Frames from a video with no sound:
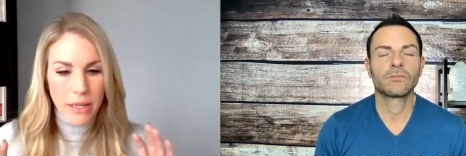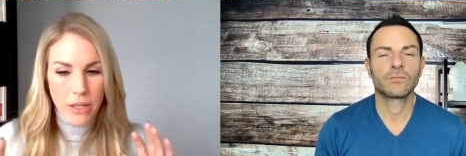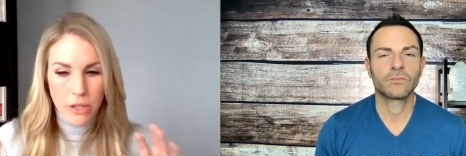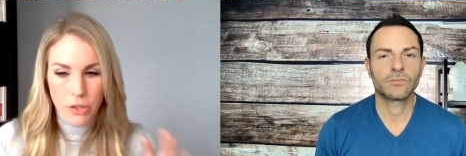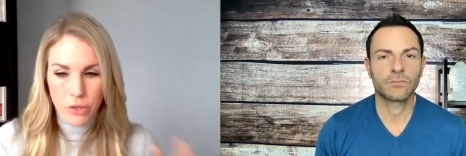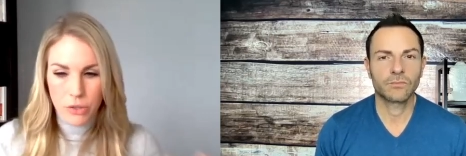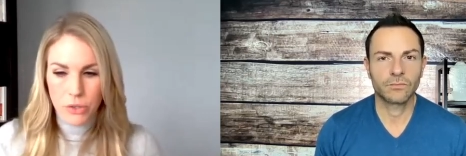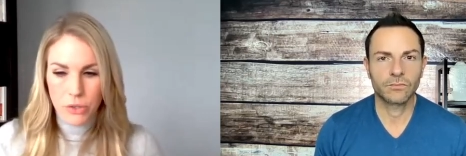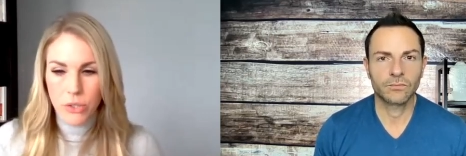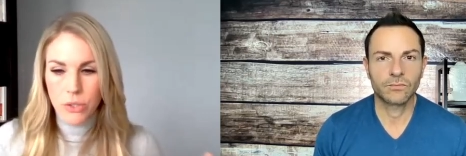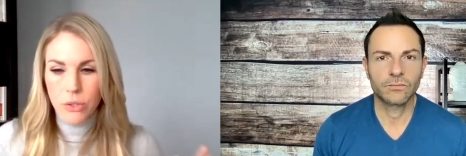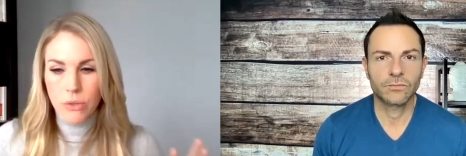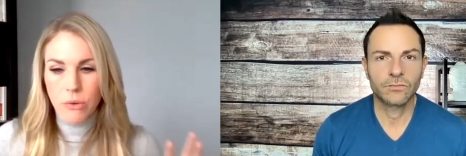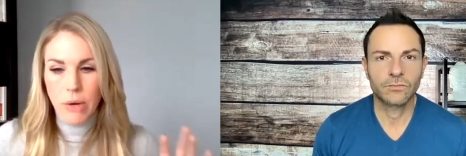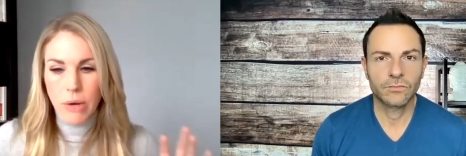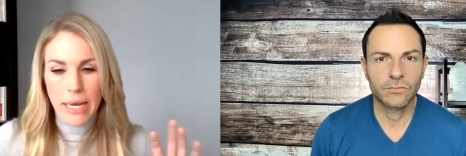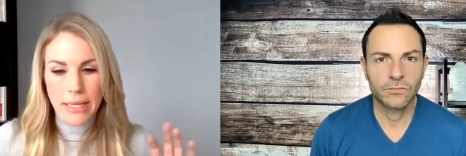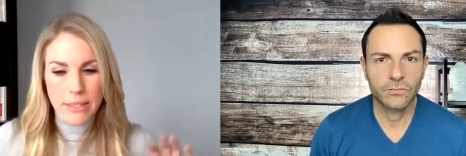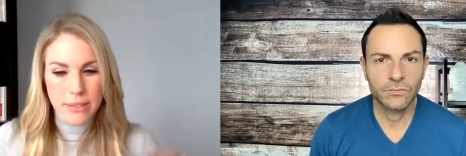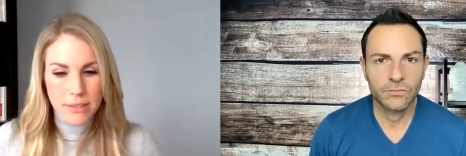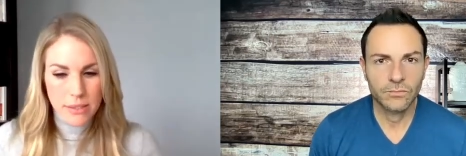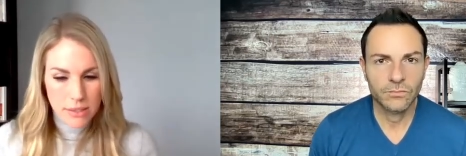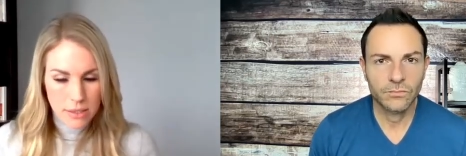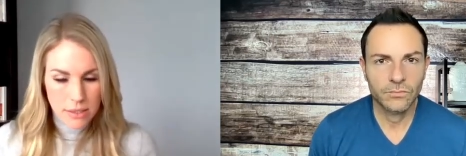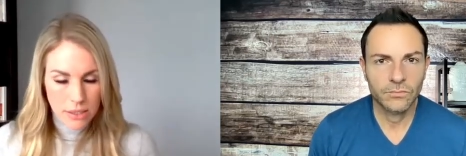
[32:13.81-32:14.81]
Speaker 1: "All right, babe,
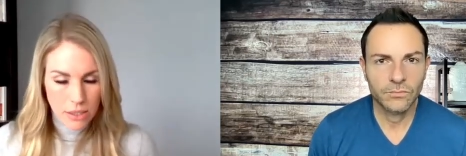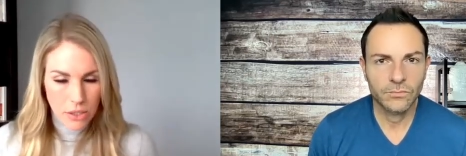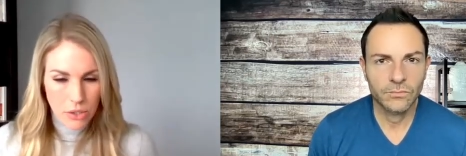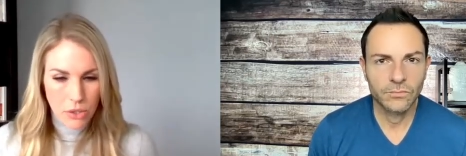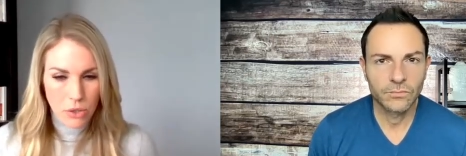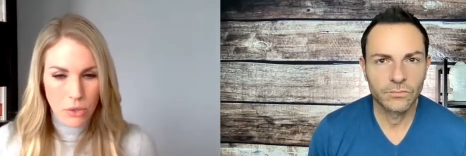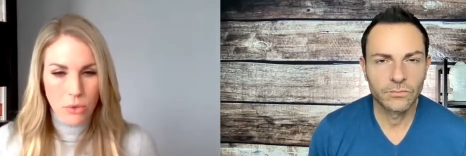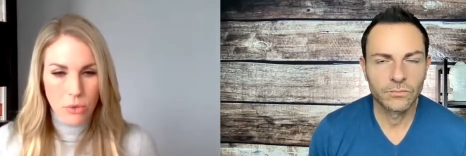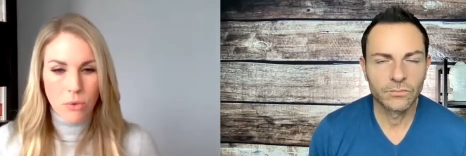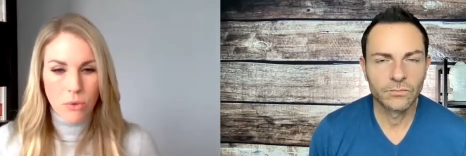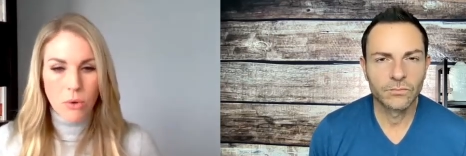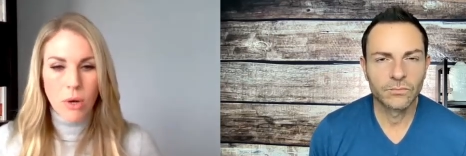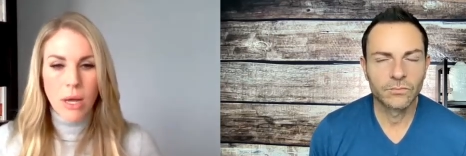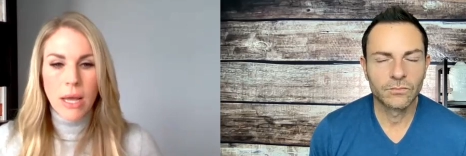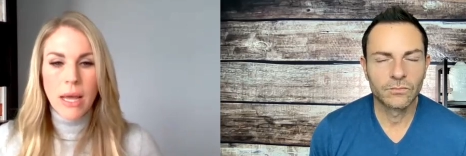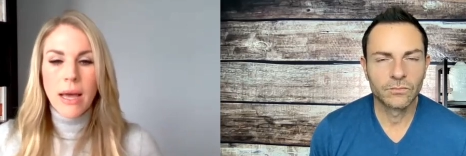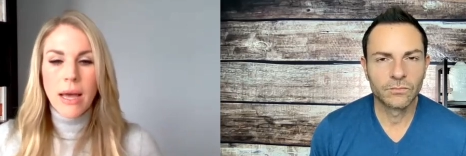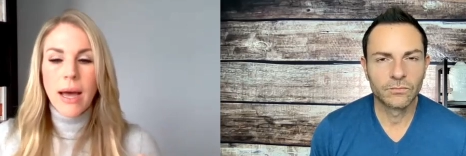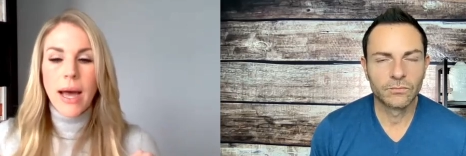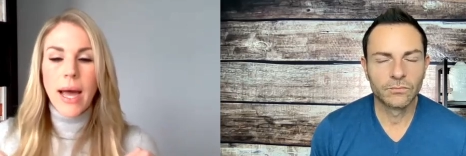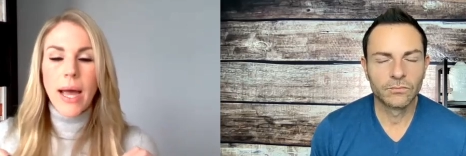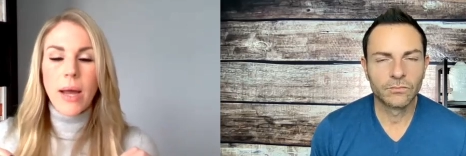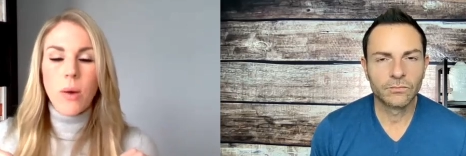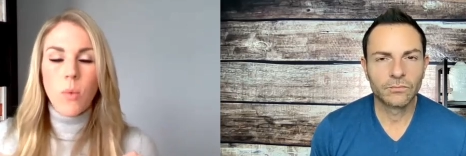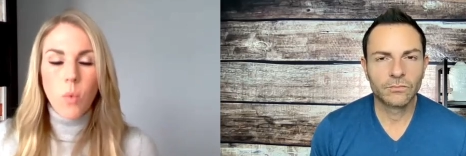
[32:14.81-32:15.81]
I hear you, I see
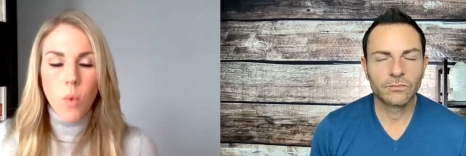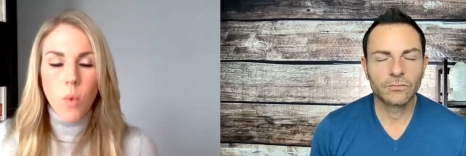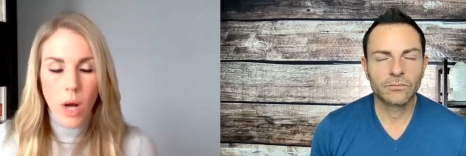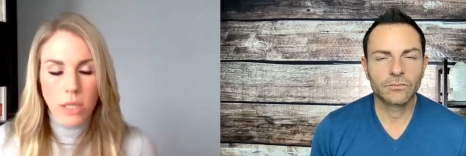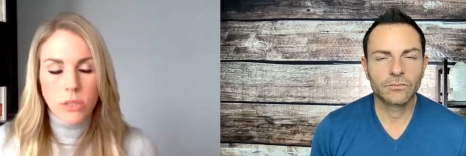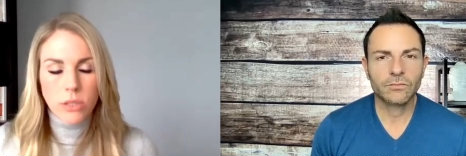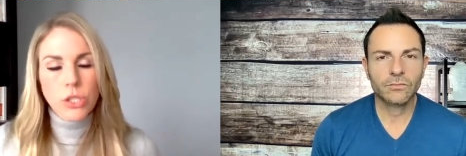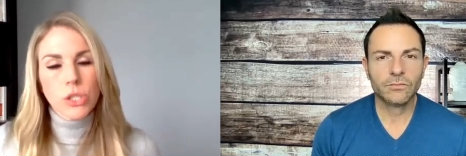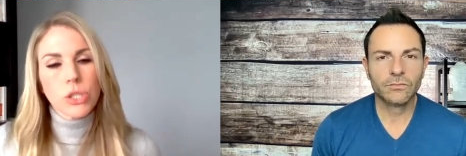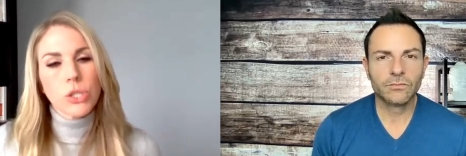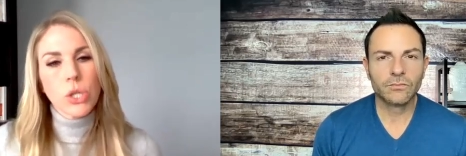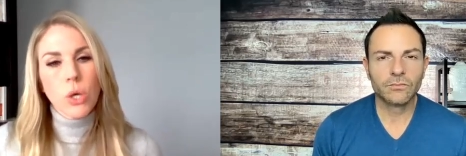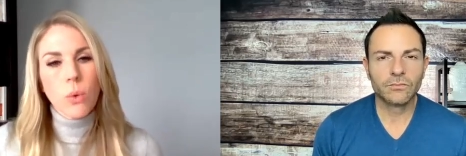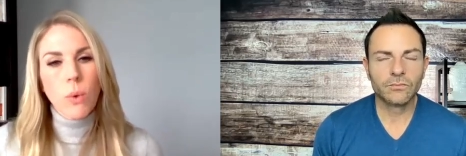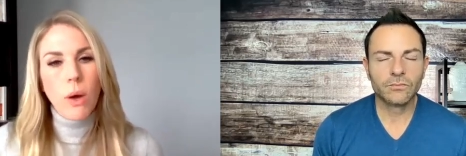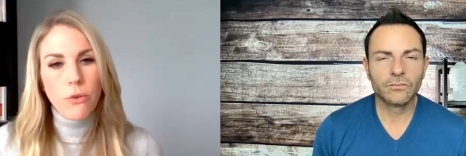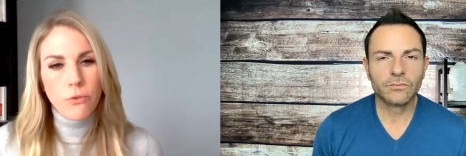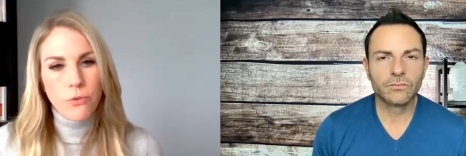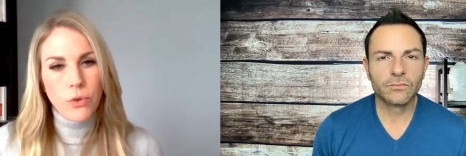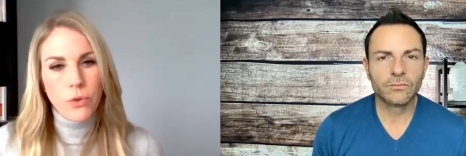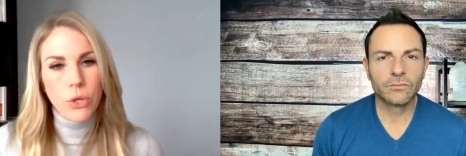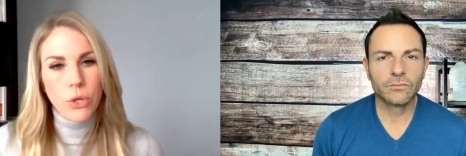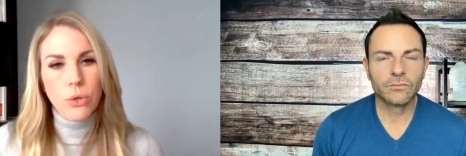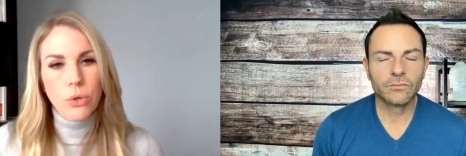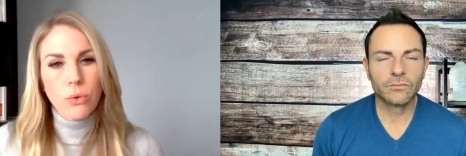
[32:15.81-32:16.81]
you, I want to show
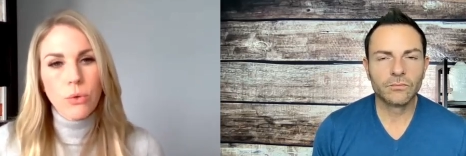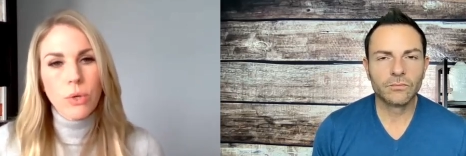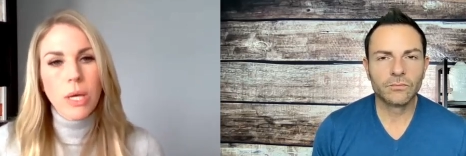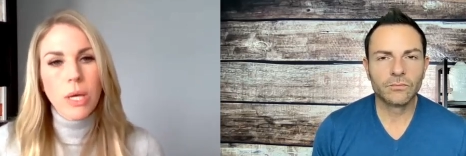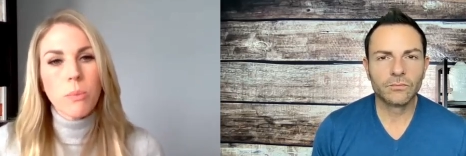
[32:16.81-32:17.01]
up for you.